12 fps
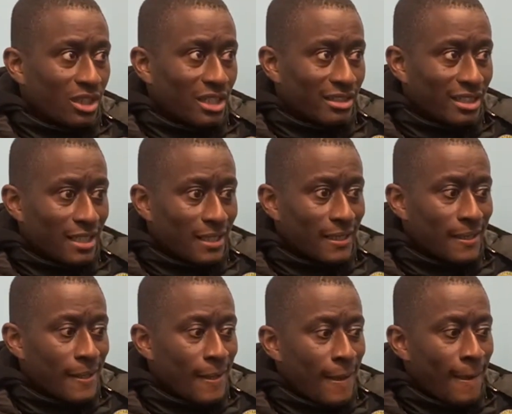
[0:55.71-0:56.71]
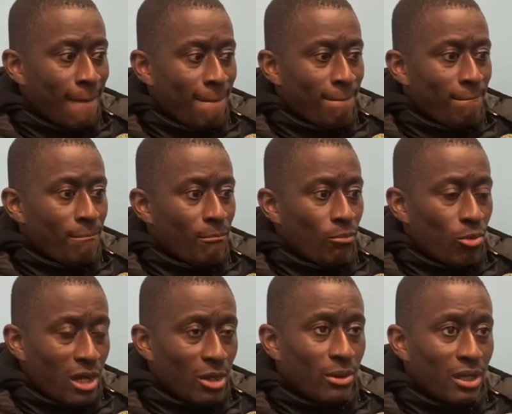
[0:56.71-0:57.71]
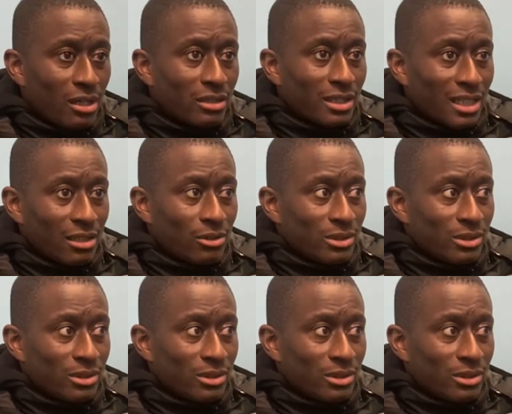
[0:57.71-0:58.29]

I think where we are now